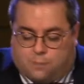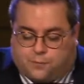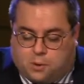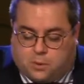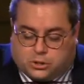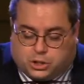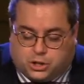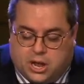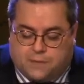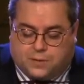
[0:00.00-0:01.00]
from her
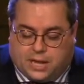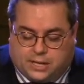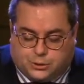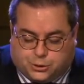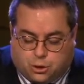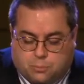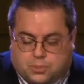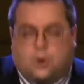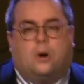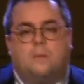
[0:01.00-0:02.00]
shift that consumed
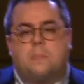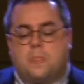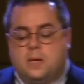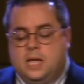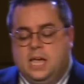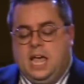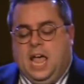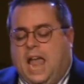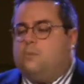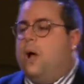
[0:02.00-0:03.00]
her.
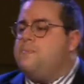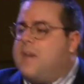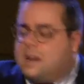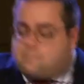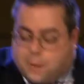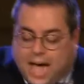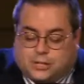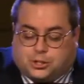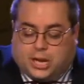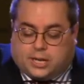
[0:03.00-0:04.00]
And when that
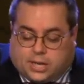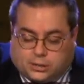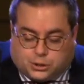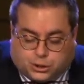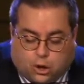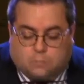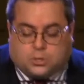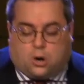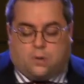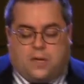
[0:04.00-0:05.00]
passion consumed
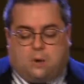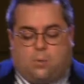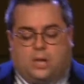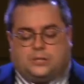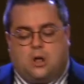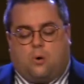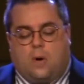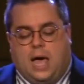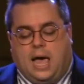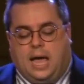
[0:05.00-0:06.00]
her, there was no
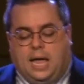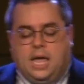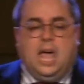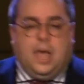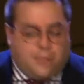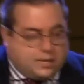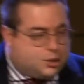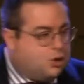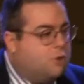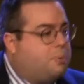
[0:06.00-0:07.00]
way that
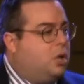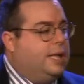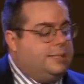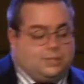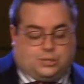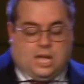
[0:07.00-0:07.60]
two bullets